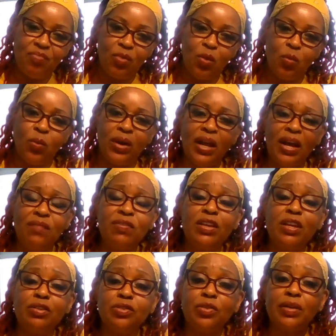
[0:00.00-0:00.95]
whatever
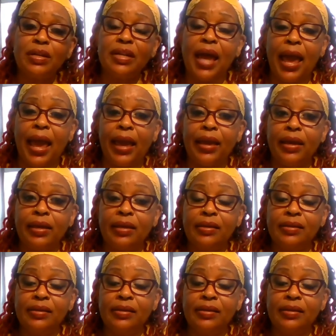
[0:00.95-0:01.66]
you do today,